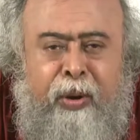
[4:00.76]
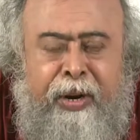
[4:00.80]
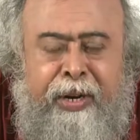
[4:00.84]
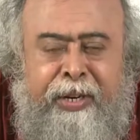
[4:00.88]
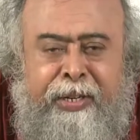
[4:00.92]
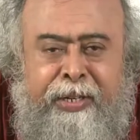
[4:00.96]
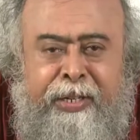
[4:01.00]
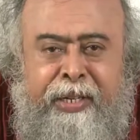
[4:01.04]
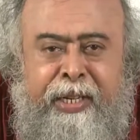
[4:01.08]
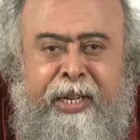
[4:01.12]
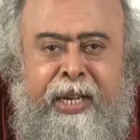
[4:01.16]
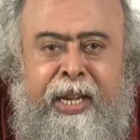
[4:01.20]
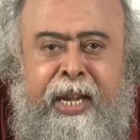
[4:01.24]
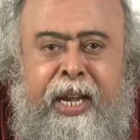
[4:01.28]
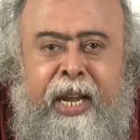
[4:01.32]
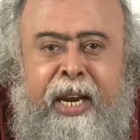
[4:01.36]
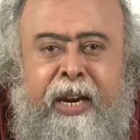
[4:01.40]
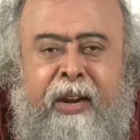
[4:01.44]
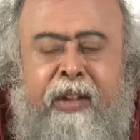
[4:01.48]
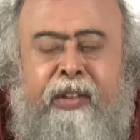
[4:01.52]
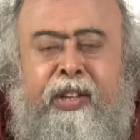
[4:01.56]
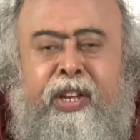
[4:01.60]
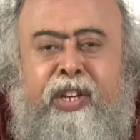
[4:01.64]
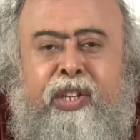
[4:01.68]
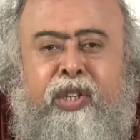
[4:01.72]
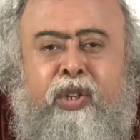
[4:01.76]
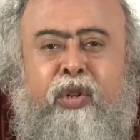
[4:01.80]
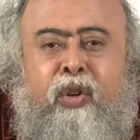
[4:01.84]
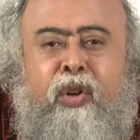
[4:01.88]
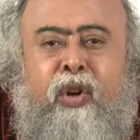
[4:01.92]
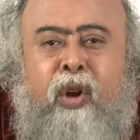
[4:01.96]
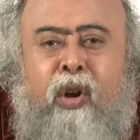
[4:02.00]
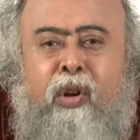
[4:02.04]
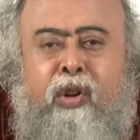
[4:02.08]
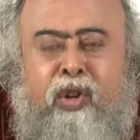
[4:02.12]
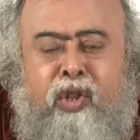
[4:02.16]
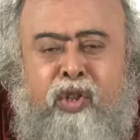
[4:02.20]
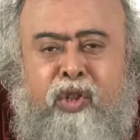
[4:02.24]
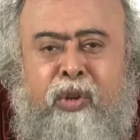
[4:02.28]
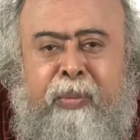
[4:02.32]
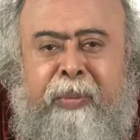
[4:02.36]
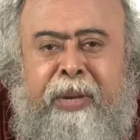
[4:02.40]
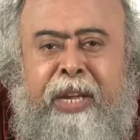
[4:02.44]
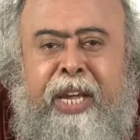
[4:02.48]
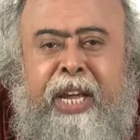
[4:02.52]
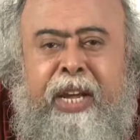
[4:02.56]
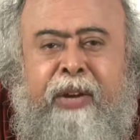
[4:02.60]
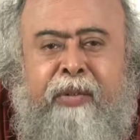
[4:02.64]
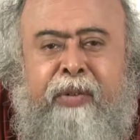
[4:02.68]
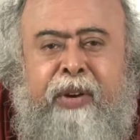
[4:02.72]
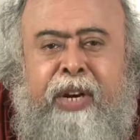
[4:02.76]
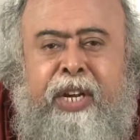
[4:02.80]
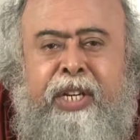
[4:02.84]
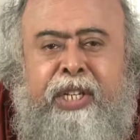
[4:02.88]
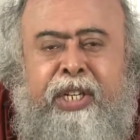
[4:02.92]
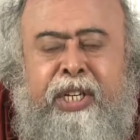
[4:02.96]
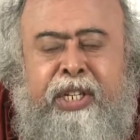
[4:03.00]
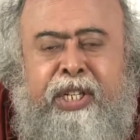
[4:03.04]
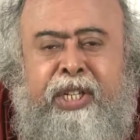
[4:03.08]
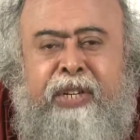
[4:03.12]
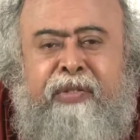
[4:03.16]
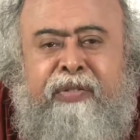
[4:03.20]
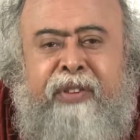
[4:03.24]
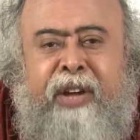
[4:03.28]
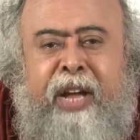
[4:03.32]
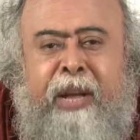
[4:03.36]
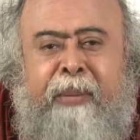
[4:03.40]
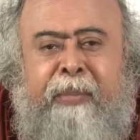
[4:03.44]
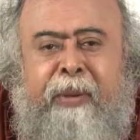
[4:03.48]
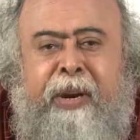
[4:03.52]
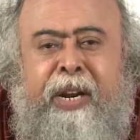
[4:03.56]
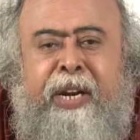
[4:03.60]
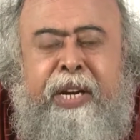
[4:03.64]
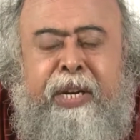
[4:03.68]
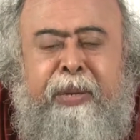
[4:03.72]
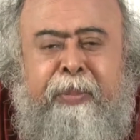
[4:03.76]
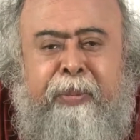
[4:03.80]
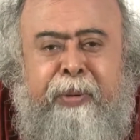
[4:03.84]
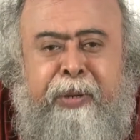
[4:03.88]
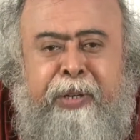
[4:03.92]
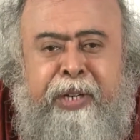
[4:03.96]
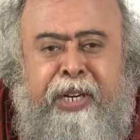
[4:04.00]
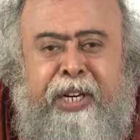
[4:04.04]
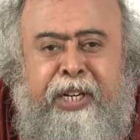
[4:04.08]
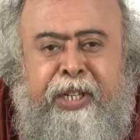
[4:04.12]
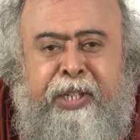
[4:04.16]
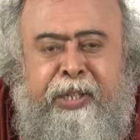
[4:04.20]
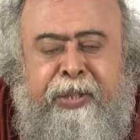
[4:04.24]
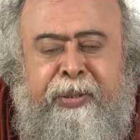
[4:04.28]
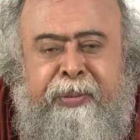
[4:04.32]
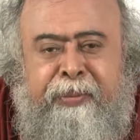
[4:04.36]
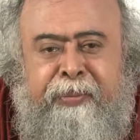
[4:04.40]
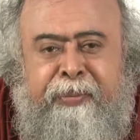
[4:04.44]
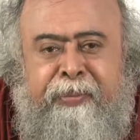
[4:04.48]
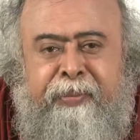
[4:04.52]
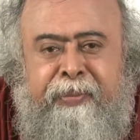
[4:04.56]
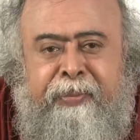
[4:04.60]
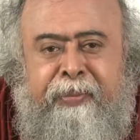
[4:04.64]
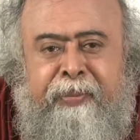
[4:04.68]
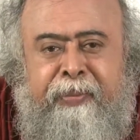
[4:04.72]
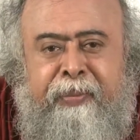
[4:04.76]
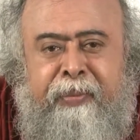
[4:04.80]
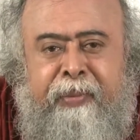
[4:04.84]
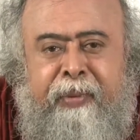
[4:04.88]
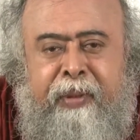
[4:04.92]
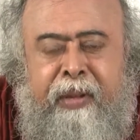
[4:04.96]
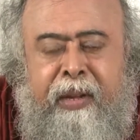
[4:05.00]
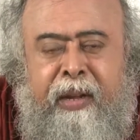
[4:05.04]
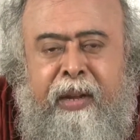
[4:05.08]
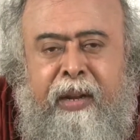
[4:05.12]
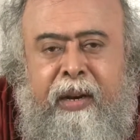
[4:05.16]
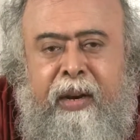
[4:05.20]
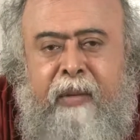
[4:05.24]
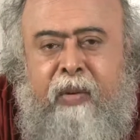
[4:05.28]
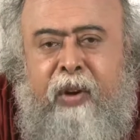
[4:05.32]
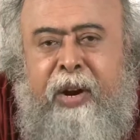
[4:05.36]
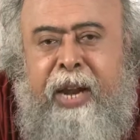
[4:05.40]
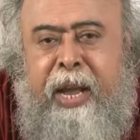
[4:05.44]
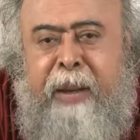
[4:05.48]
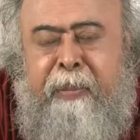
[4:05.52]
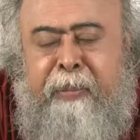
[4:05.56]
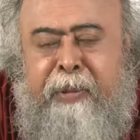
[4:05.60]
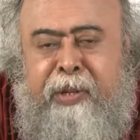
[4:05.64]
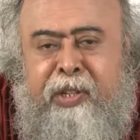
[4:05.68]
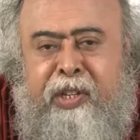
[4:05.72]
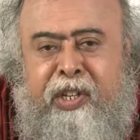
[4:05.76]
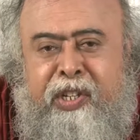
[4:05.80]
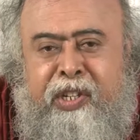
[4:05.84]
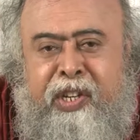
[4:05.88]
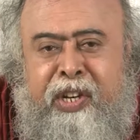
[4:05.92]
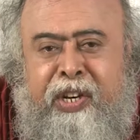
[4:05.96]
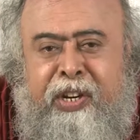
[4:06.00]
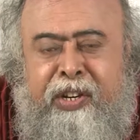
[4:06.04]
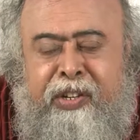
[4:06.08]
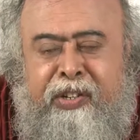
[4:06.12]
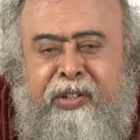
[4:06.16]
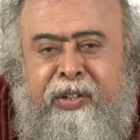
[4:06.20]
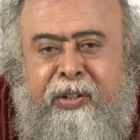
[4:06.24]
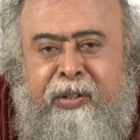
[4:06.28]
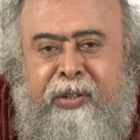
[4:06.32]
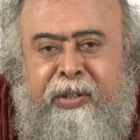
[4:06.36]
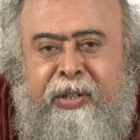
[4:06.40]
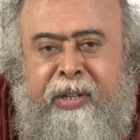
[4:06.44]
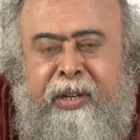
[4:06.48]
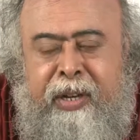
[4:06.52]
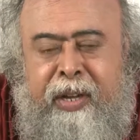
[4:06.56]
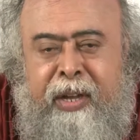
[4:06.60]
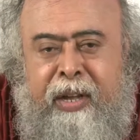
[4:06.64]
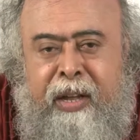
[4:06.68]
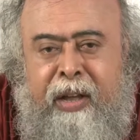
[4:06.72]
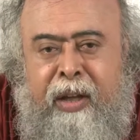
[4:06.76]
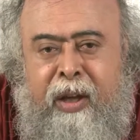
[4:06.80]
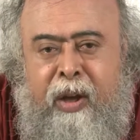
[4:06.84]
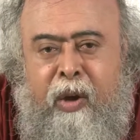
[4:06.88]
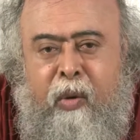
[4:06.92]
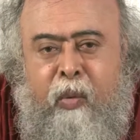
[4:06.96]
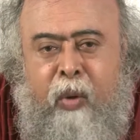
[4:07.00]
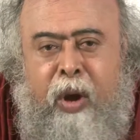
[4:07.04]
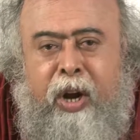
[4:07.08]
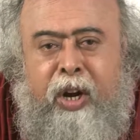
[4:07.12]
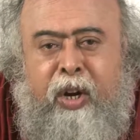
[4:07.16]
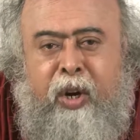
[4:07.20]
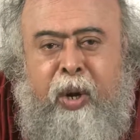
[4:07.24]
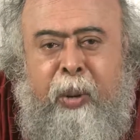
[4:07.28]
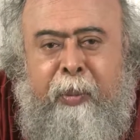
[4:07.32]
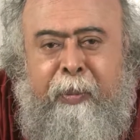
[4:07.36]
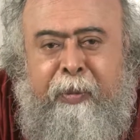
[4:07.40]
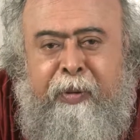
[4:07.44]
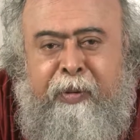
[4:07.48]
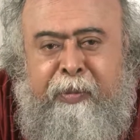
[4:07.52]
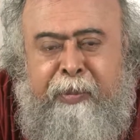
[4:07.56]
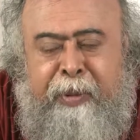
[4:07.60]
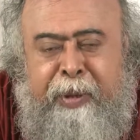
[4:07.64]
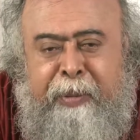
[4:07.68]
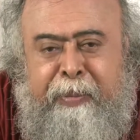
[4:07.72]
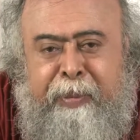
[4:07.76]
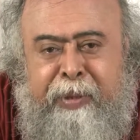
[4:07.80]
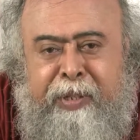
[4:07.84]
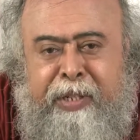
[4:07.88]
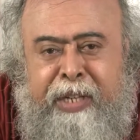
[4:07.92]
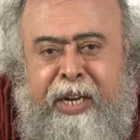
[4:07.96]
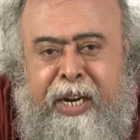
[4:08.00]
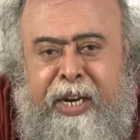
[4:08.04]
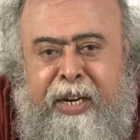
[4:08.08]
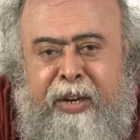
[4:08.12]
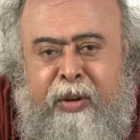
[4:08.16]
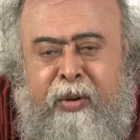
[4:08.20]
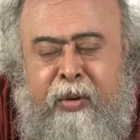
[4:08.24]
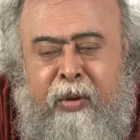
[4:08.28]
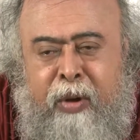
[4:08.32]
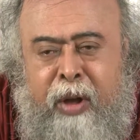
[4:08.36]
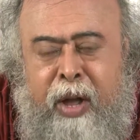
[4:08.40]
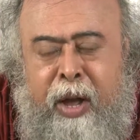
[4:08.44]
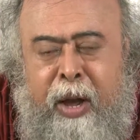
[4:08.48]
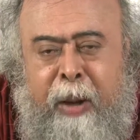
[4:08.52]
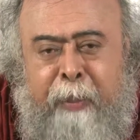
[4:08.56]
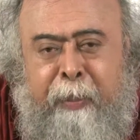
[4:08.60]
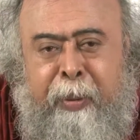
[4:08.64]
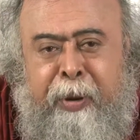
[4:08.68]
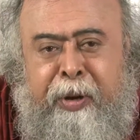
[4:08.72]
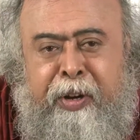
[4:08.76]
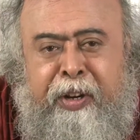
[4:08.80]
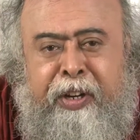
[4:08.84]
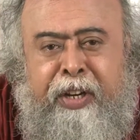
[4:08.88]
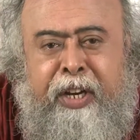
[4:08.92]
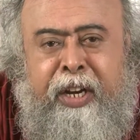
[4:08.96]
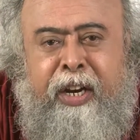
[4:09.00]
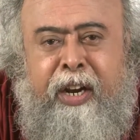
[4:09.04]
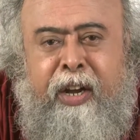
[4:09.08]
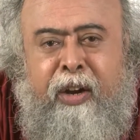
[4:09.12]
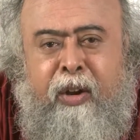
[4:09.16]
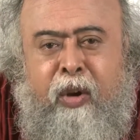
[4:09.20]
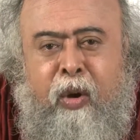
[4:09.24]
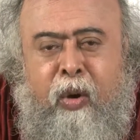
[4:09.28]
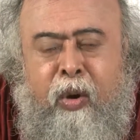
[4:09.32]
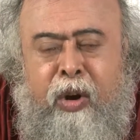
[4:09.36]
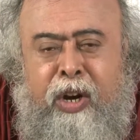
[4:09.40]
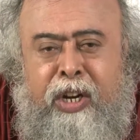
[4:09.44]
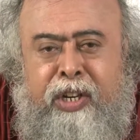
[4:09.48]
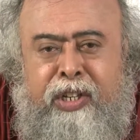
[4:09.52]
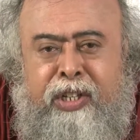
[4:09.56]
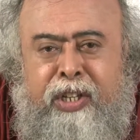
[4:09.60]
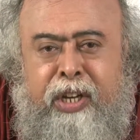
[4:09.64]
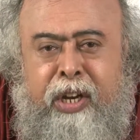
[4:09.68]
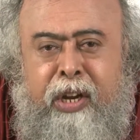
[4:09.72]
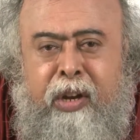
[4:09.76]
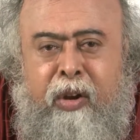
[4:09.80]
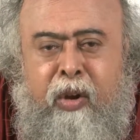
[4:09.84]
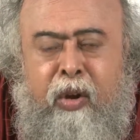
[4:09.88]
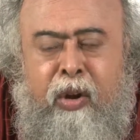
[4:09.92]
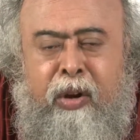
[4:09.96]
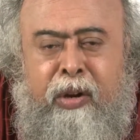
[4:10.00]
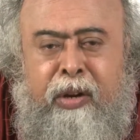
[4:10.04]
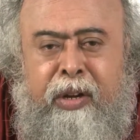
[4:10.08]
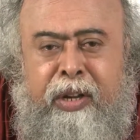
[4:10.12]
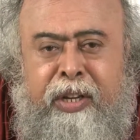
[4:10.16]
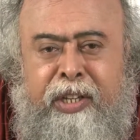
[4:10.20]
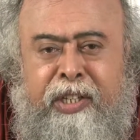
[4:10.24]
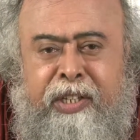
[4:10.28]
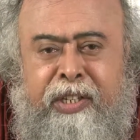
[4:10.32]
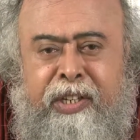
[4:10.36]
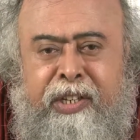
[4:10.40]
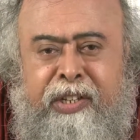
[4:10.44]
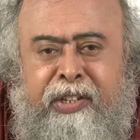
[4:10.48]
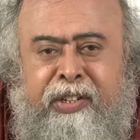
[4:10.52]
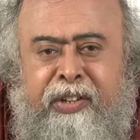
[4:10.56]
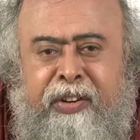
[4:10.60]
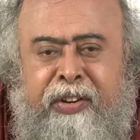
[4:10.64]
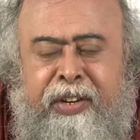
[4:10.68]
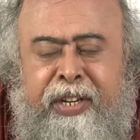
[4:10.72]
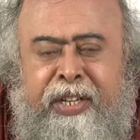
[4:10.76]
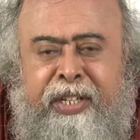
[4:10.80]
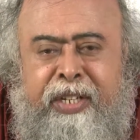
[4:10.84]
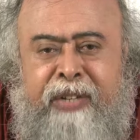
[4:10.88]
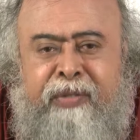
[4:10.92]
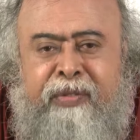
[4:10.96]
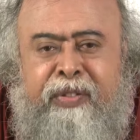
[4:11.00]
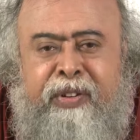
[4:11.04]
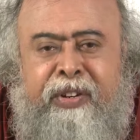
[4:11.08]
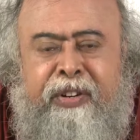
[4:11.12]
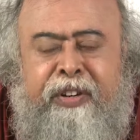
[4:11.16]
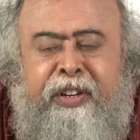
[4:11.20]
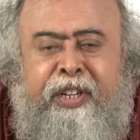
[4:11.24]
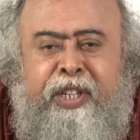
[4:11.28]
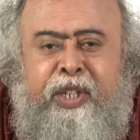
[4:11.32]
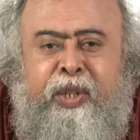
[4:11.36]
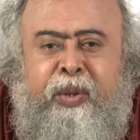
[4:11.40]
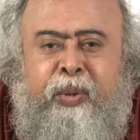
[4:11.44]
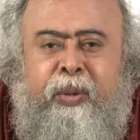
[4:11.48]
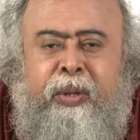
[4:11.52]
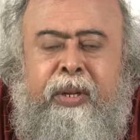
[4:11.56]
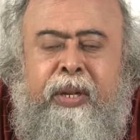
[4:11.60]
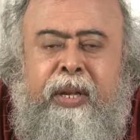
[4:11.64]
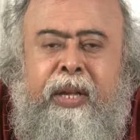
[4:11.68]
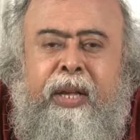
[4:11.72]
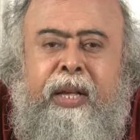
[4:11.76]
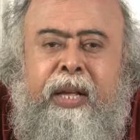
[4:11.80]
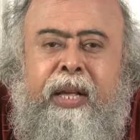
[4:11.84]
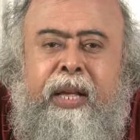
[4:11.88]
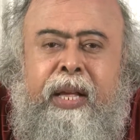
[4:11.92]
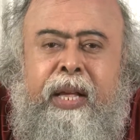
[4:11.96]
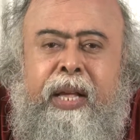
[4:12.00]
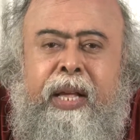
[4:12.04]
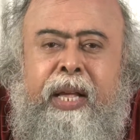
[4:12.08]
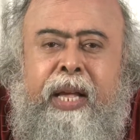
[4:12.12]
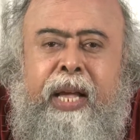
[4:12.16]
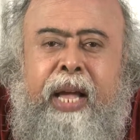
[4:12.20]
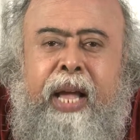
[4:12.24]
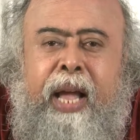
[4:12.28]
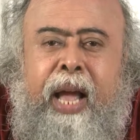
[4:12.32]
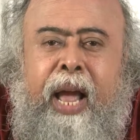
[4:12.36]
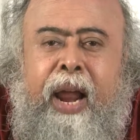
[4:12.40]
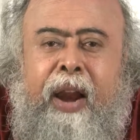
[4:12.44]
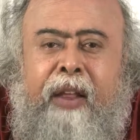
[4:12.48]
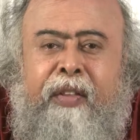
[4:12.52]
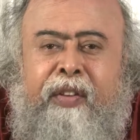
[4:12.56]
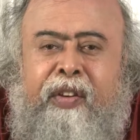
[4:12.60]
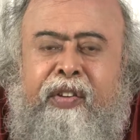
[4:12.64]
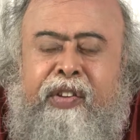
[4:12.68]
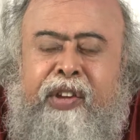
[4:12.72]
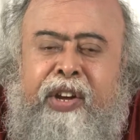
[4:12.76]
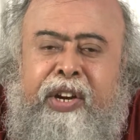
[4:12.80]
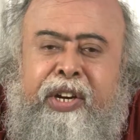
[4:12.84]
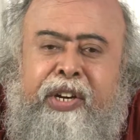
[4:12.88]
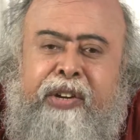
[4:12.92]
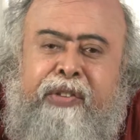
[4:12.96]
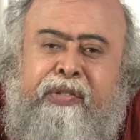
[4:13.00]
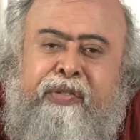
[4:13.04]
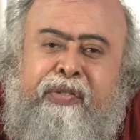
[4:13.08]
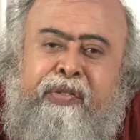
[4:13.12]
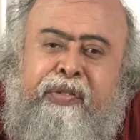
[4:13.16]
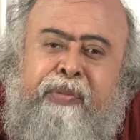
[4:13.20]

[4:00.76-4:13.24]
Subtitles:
it. Now, this could also be equally justifiable interpretation. Now, what happens as a result? One group of people tell you a particular goal is a reason for a ritual. Another set of